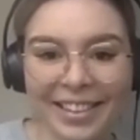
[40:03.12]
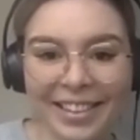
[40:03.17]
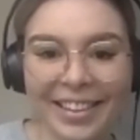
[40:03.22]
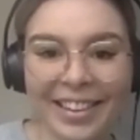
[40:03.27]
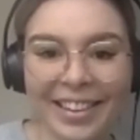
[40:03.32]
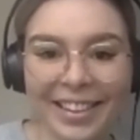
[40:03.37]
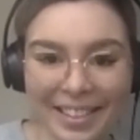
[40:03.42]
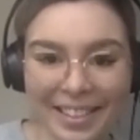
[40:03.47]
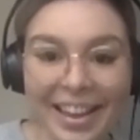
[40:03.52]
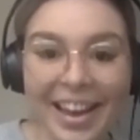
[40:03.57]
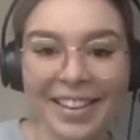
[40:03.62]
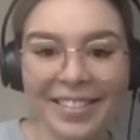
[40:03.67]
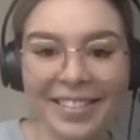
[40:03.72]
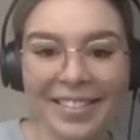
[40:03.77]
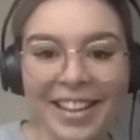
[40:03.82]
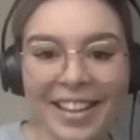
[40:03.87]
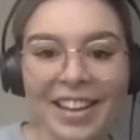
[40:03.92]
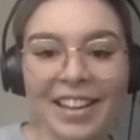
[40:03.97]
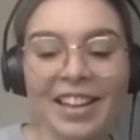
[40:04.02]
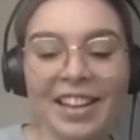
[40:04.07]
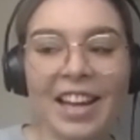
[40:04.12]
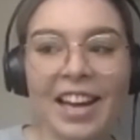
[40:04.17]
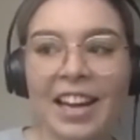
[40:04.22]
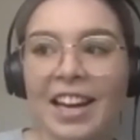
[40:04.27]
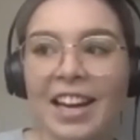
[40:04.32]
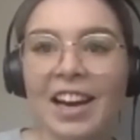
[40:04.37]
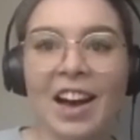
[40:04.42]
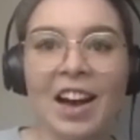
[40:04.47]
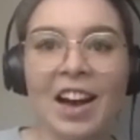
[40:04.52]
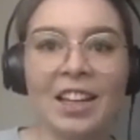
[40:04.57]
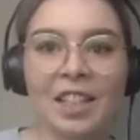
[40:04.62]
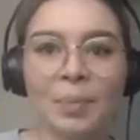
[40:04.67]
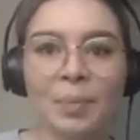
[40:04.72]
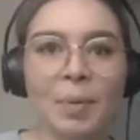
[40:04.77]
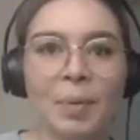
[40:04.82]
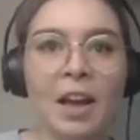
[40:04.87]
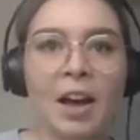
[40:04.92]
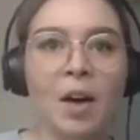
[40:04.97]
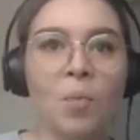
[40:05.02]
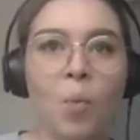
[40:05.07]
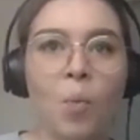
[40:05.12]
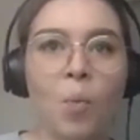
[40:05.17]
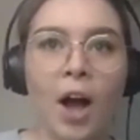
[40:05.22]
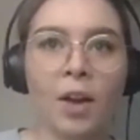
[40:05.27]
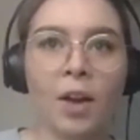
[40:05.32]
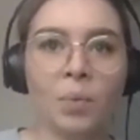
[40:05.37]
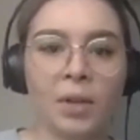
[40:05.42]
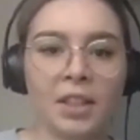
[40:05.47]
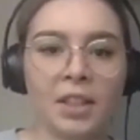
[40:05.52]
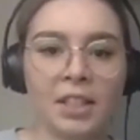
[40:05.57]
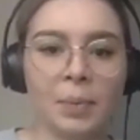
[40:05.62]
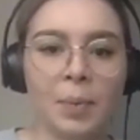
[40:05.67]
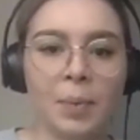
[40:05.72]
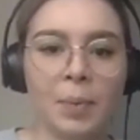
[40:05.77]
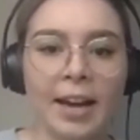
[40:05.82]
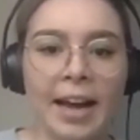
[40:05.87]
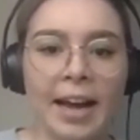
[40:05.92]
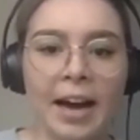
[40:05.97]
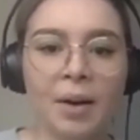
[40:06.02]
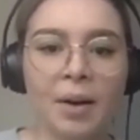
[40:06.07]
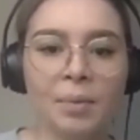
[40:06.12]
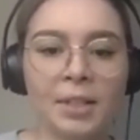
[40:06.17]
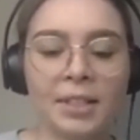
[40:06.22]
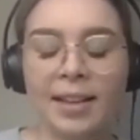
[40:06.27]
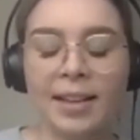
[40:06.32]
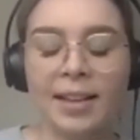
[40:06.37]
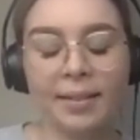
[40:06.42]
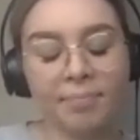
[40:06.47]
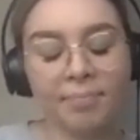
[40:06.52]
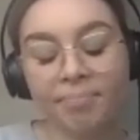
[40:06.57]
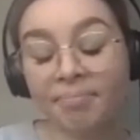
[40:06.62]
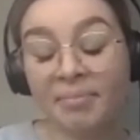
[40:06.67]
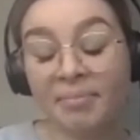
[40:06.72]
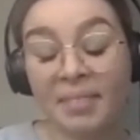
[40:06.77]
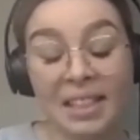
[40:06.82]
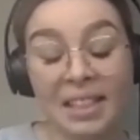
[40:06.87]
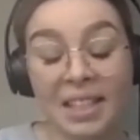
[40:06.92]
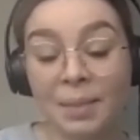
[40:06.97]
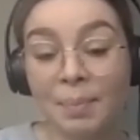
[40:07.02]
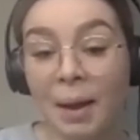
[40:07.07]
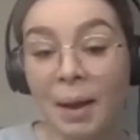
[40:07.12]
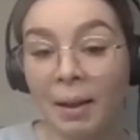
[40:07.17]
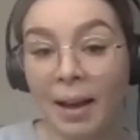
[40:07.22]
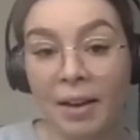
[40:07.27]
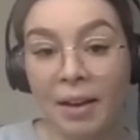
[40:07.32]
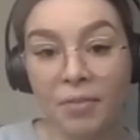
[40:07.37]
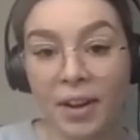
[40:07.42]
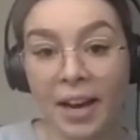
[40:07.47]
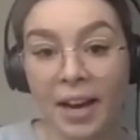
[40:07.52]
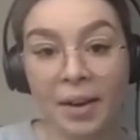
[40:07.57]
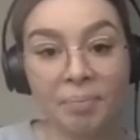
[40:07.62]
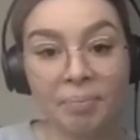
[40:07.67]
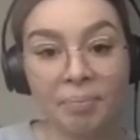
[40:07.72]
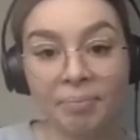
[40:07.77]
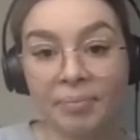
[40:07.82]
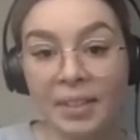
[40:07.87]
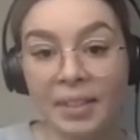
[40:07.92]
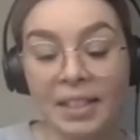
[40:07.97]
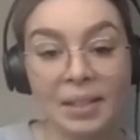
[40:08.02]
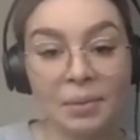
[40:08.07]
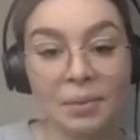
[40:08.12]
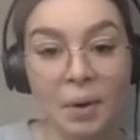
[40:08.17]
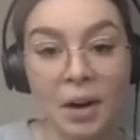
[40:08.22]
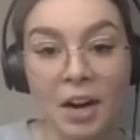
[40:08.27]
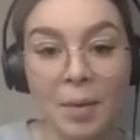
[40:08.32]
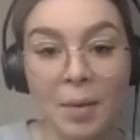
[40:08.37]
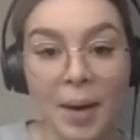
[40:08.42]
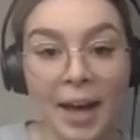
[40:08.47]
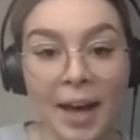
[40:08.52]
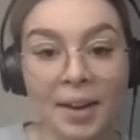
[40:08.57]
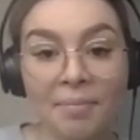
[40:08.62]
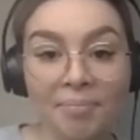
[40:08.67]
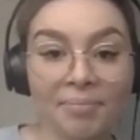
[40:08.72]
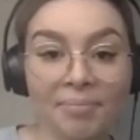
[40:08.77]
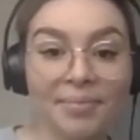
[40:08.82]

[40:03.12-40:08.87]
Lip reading: Yeah. Like I just become one with the sweat now. I'm just like, this is my life now. This is where I'm at.